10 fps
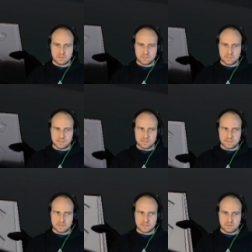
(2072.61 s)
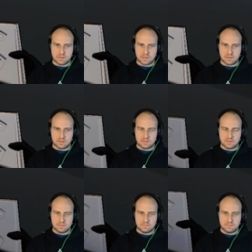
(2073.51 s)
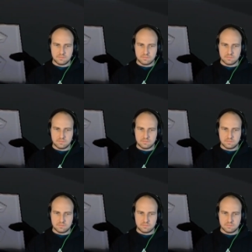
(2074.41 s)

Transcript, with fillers: Jesus, hold on. to